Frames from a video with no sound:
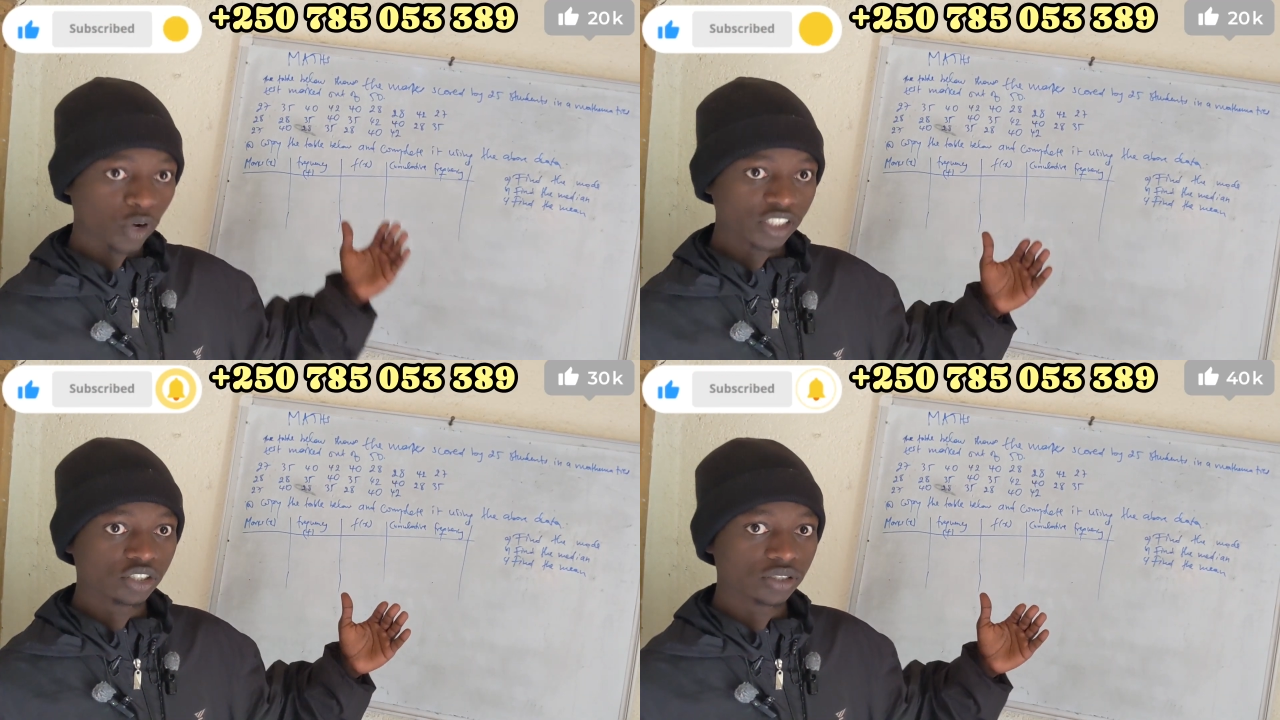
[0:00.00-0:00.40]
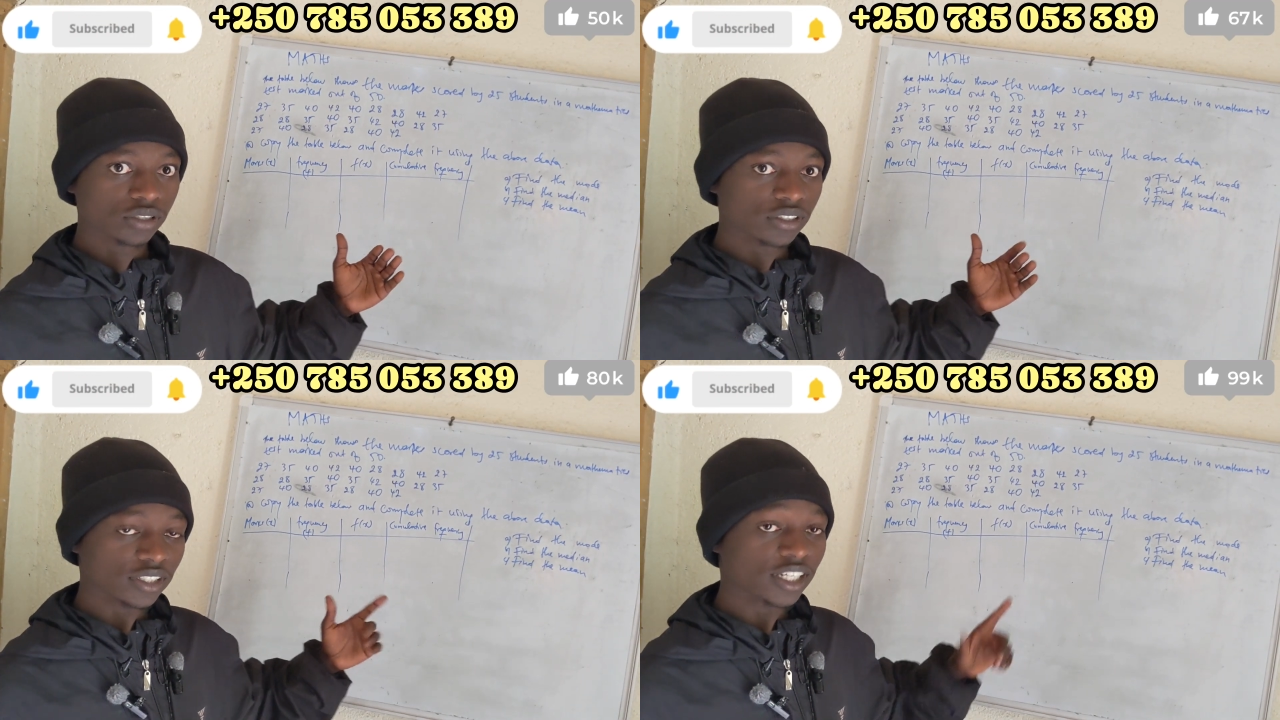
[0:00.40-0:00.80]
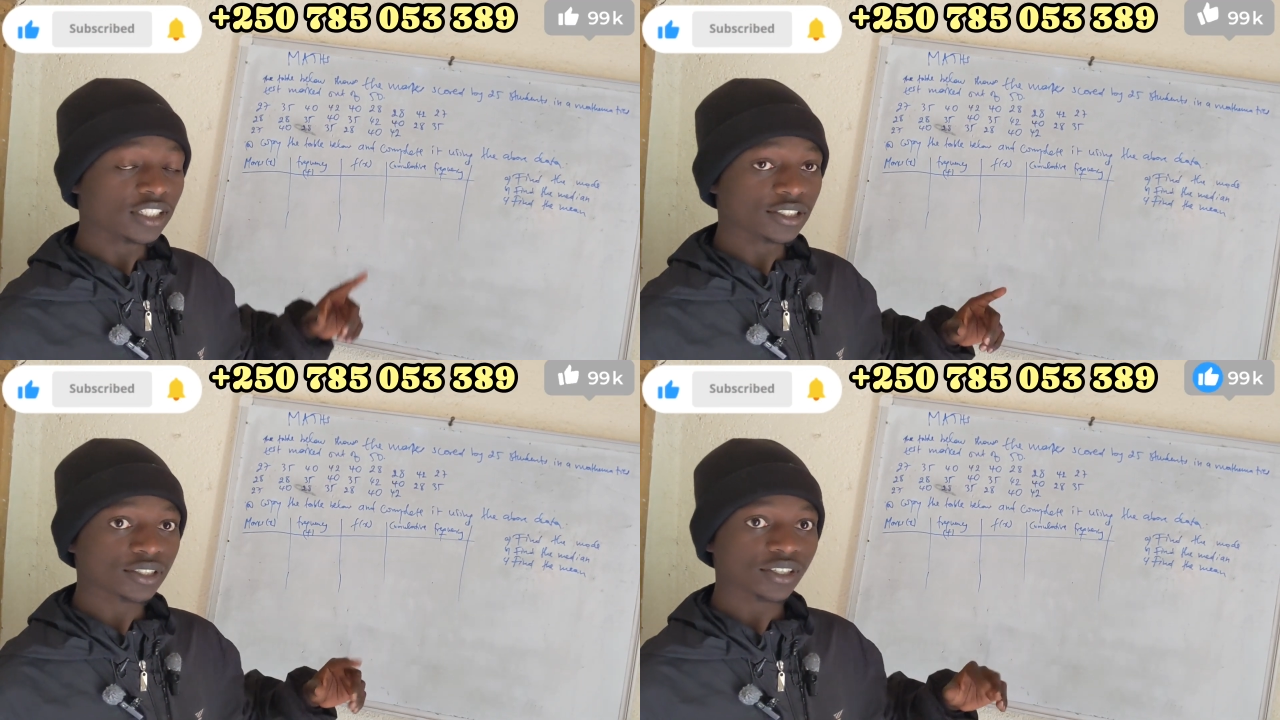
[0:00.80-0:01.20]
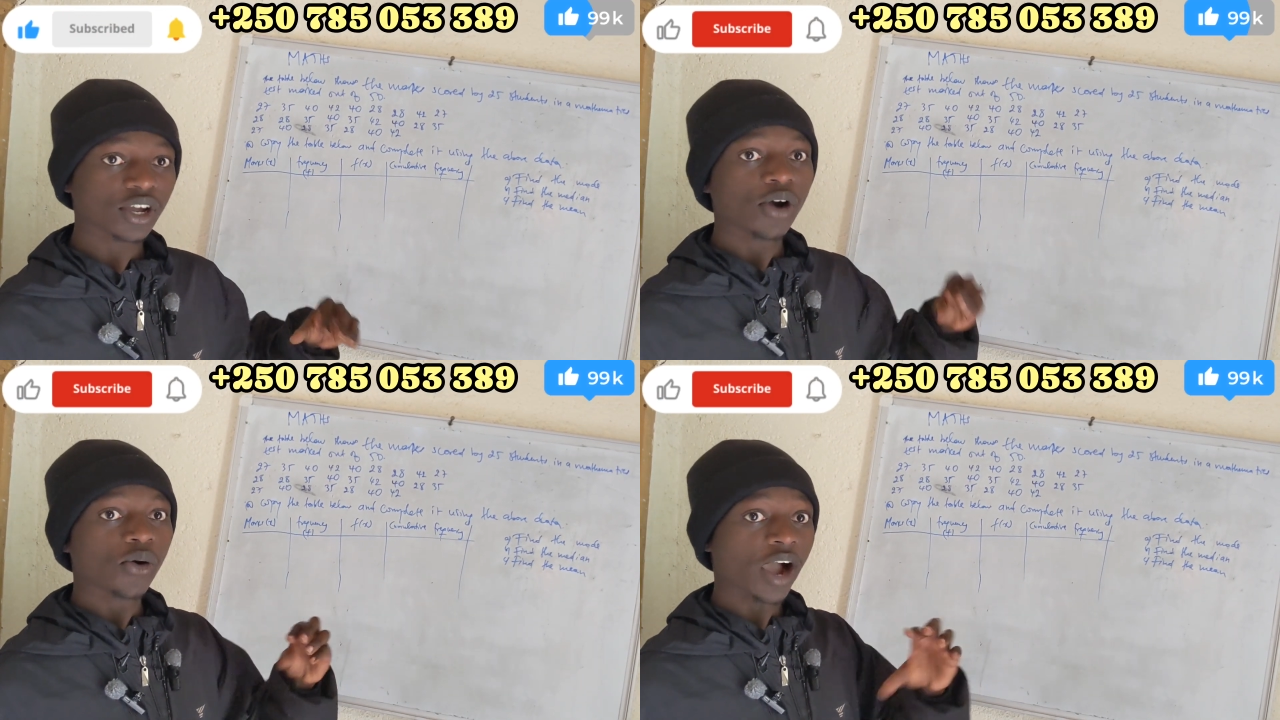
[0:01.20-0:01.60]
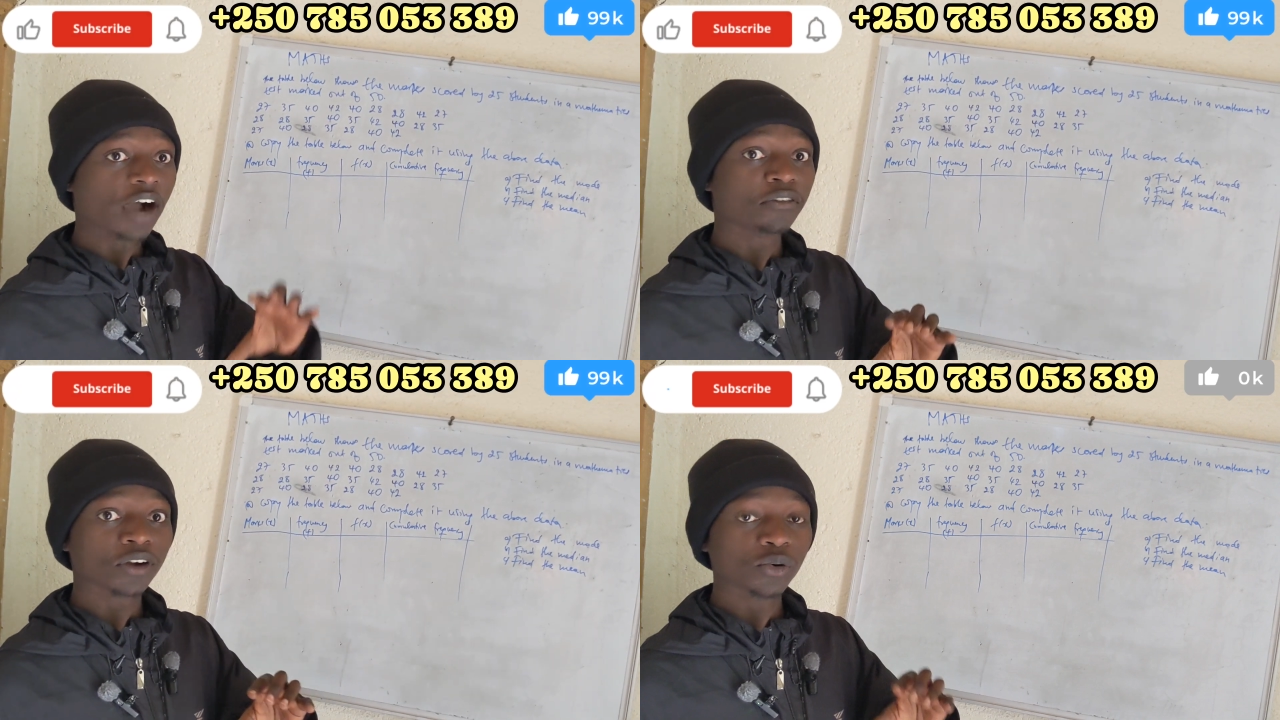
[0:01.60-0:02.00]
question that we
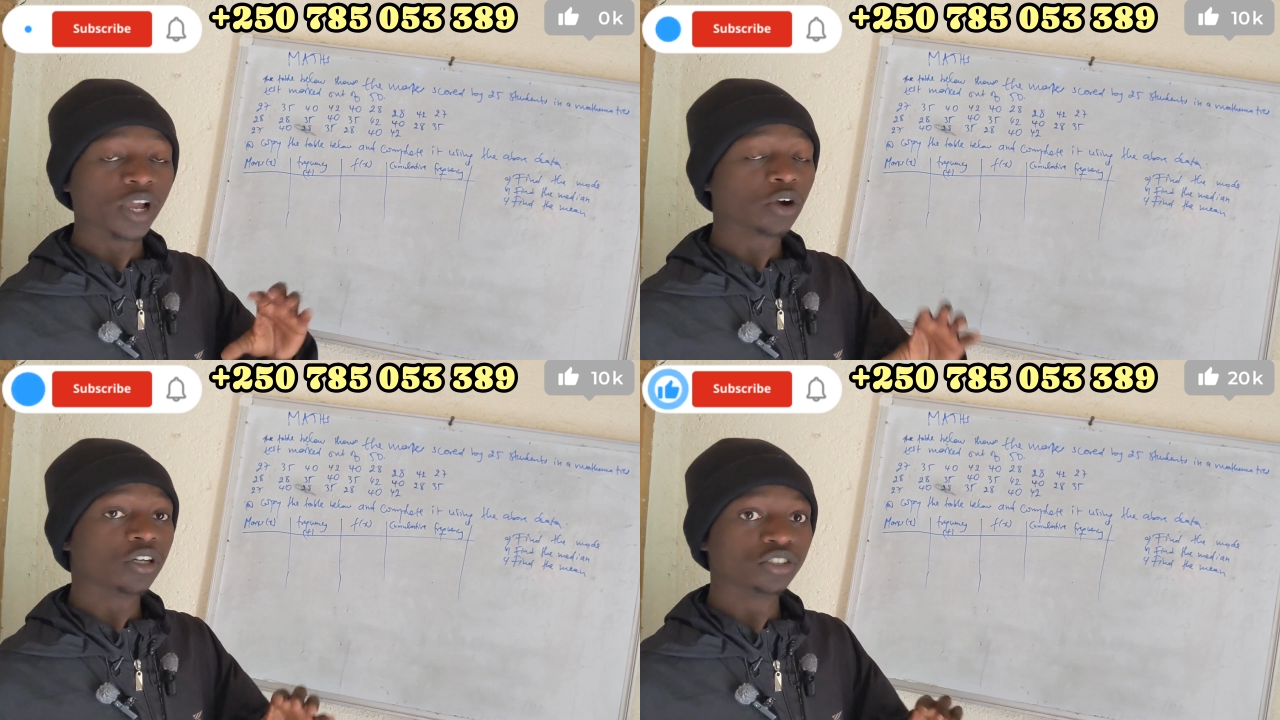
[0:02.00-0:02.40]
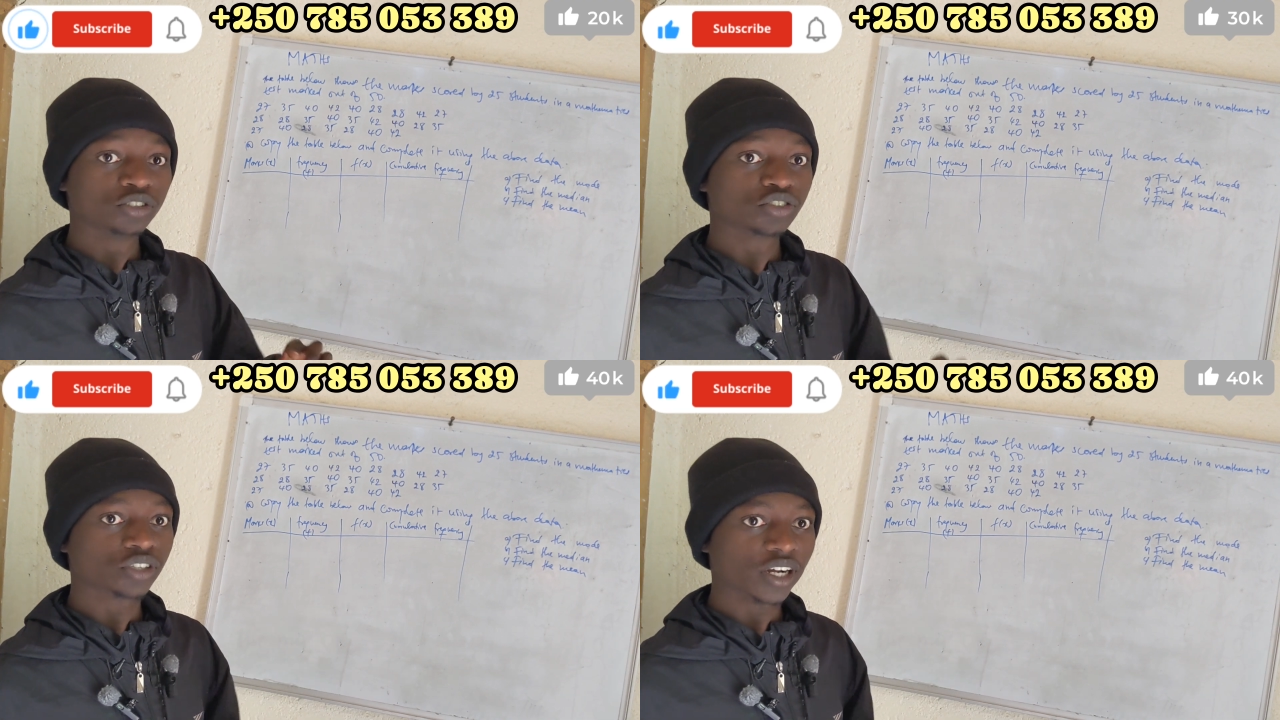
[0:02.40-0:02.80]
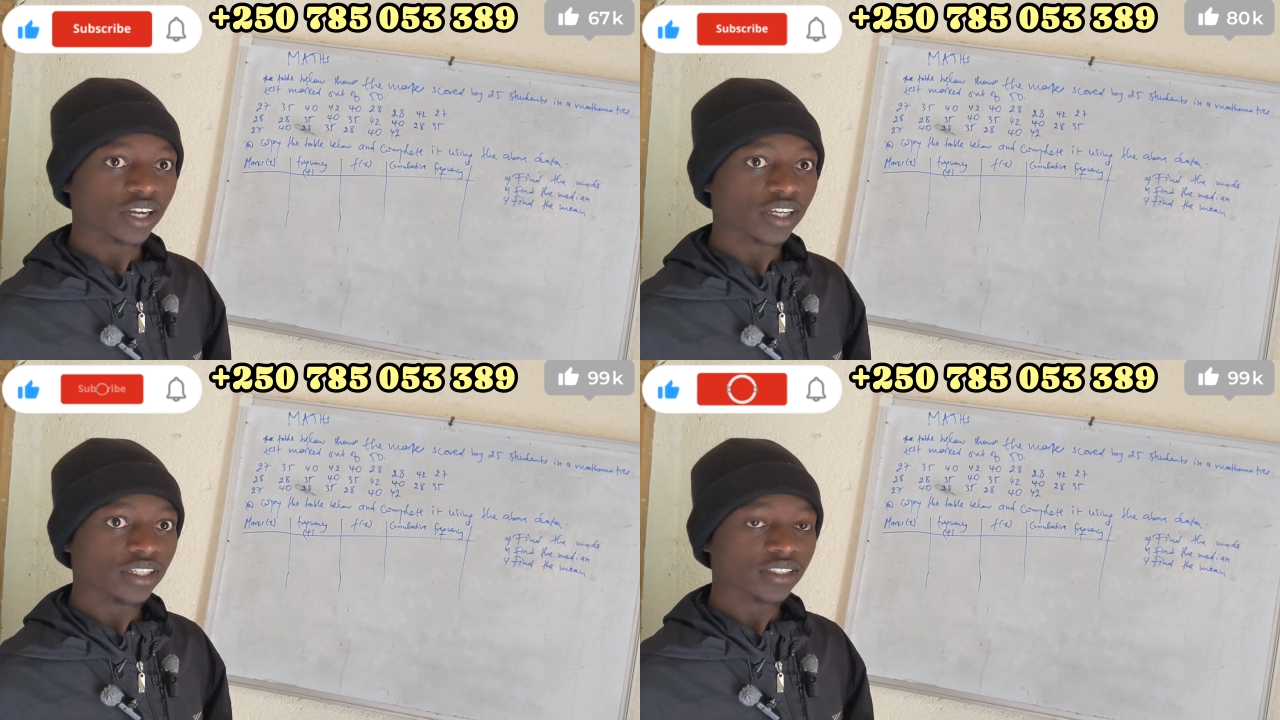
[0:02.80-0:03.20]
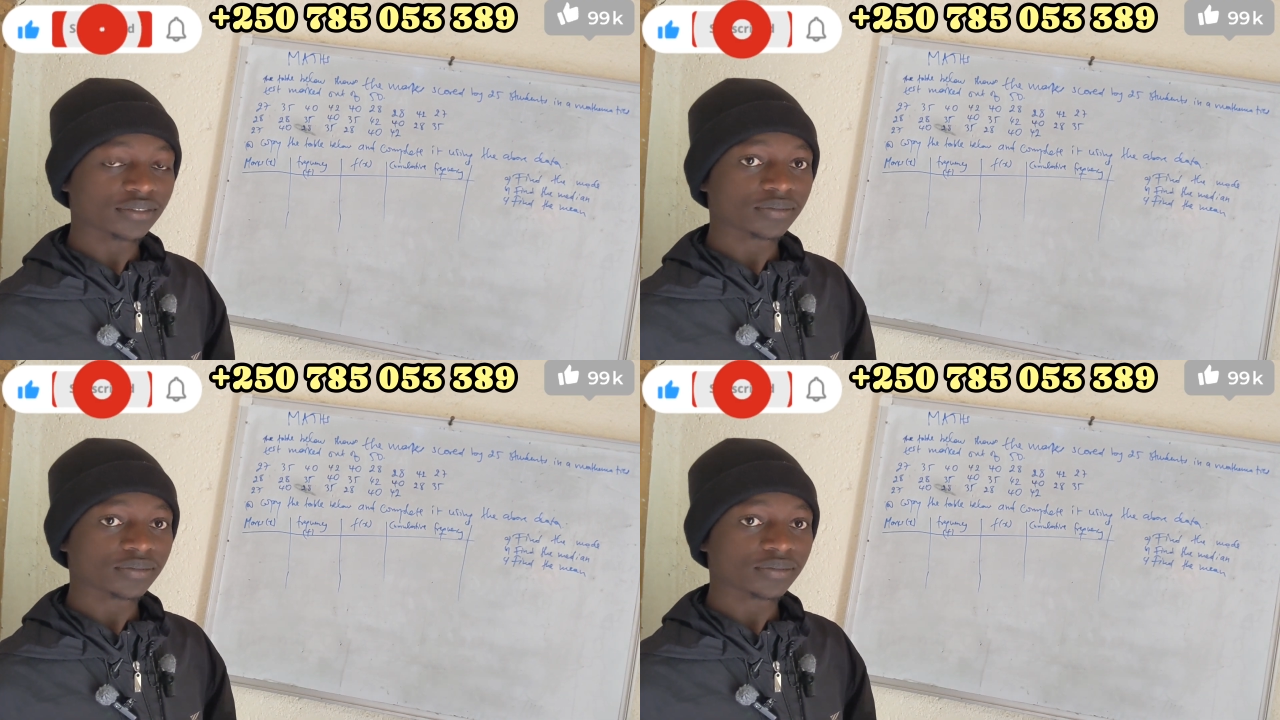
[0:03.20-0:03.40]
are going to try.